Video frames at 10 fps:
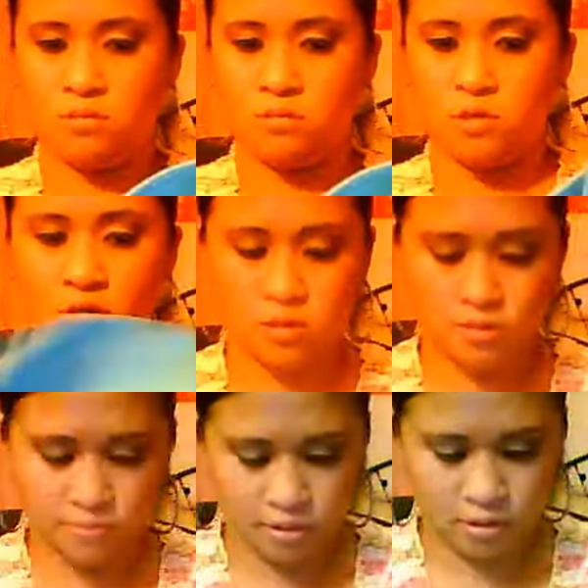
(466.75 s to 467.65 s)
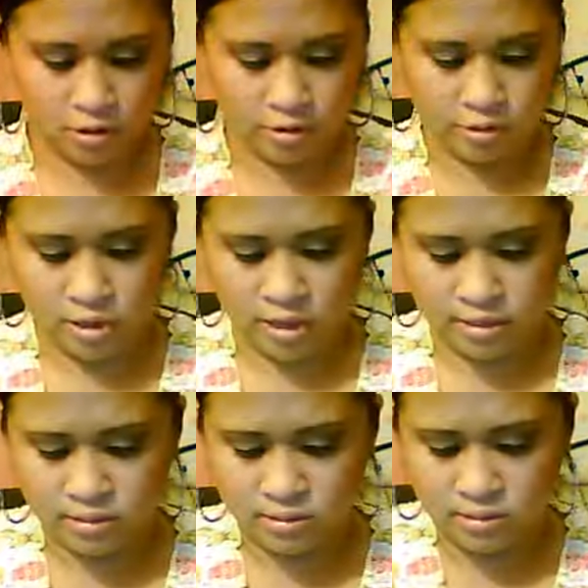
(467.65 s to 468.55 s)
Oh, I'm sorry, you guys.
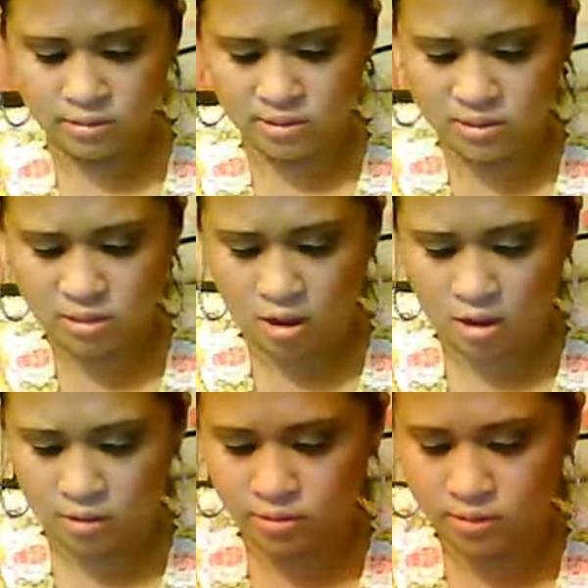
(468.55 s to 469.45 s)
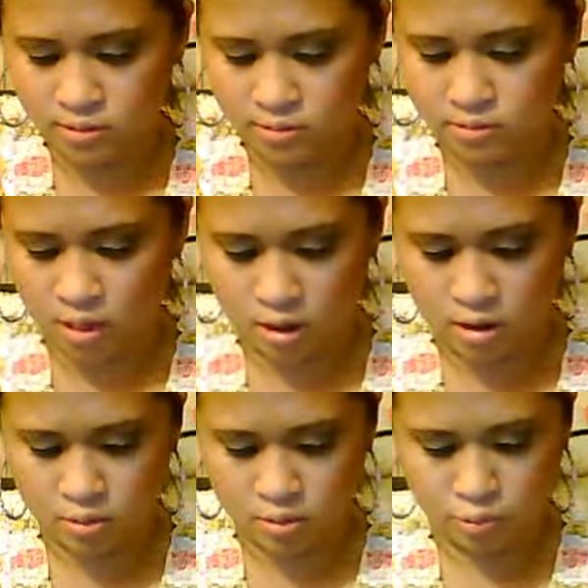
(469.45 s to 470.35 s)
This collar is not
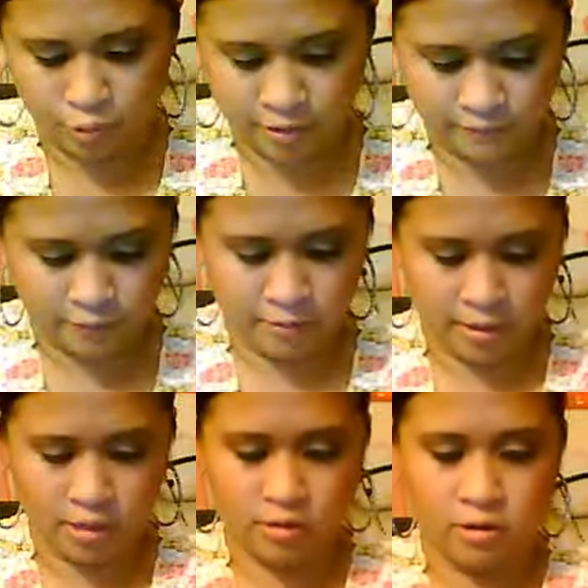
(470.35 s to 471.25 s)
working for me. Okay.